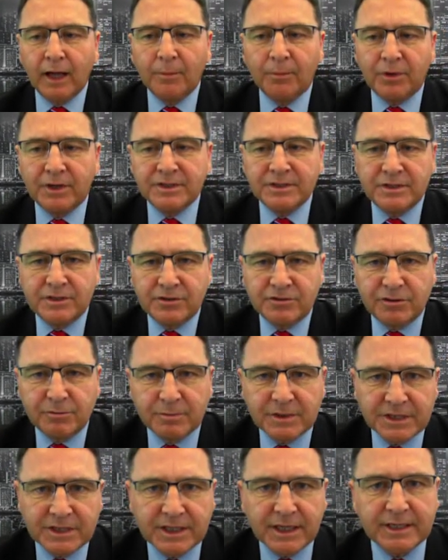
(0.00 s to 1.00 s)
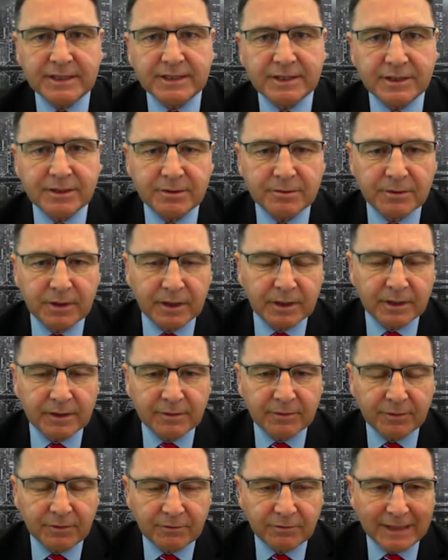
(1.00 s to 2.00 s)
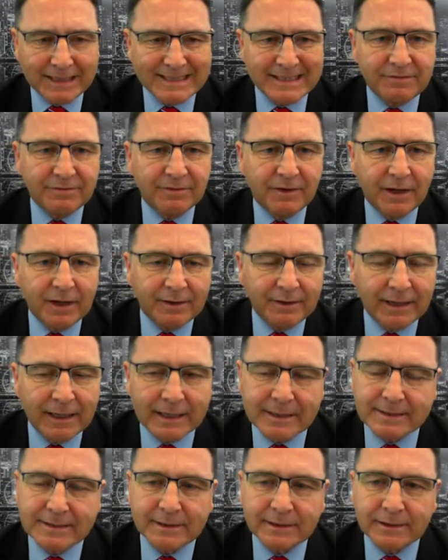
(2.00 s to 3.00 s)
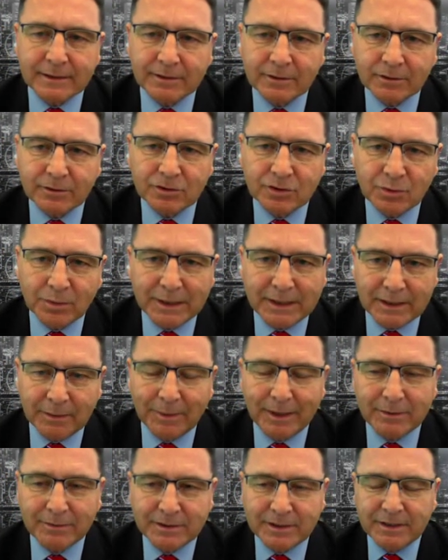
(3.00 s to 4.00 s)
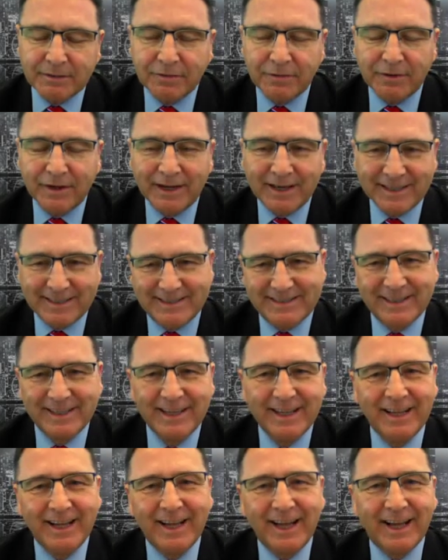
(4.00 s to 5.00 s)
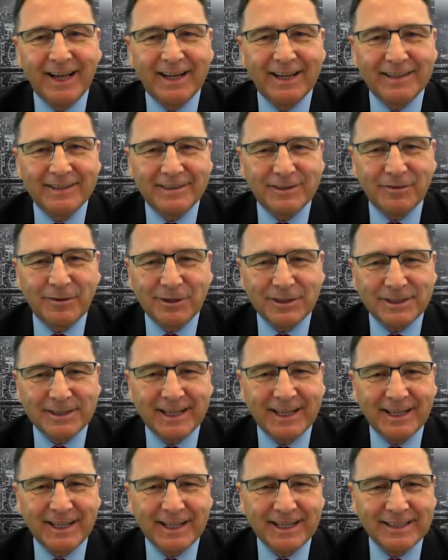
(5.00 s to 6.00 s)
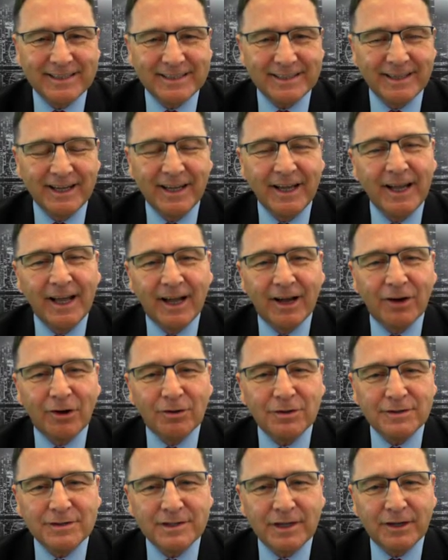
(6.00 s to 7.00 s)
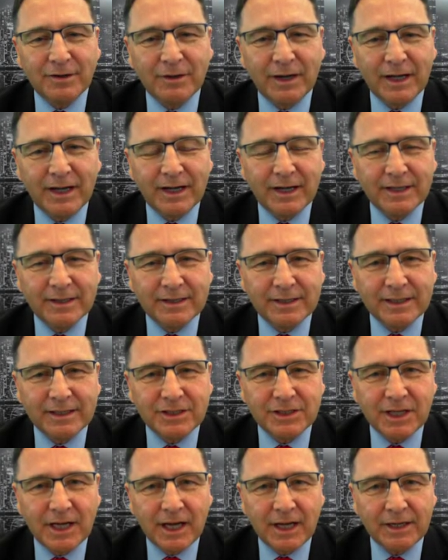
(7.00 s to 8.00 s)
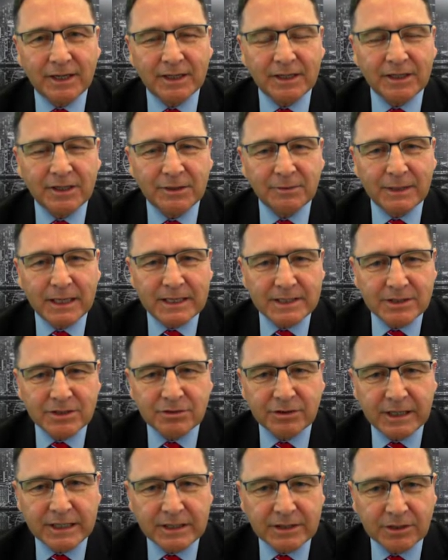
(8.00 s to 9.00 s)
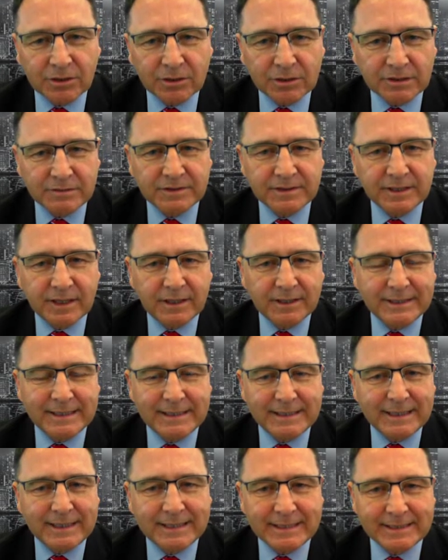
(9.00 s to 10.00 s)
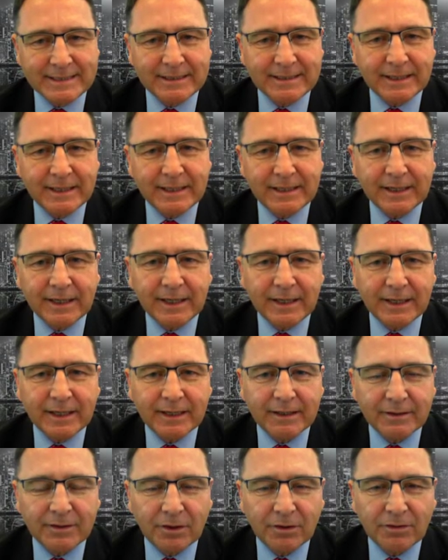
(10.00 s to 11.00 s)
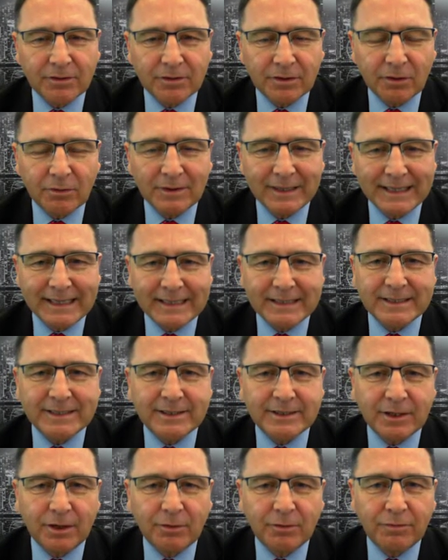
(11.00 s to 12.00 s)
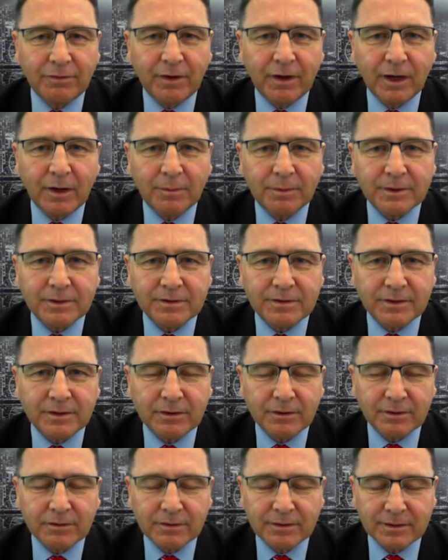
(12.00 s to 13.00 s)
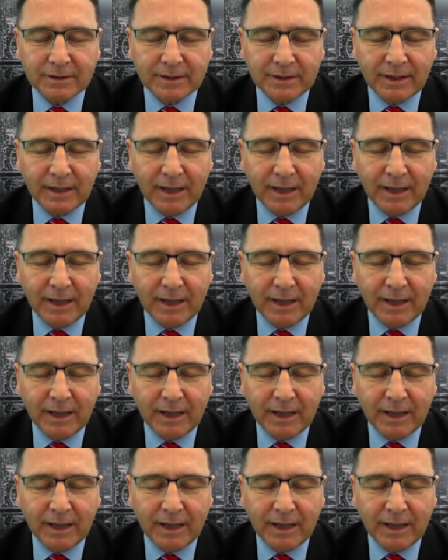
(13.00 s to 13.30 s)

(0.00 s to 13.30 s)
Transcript: President Trump is yet to ratify that or tweet about it, in fact. So watch that later. Also, the China-US trade talks have started yesterday. No leaks so far, but all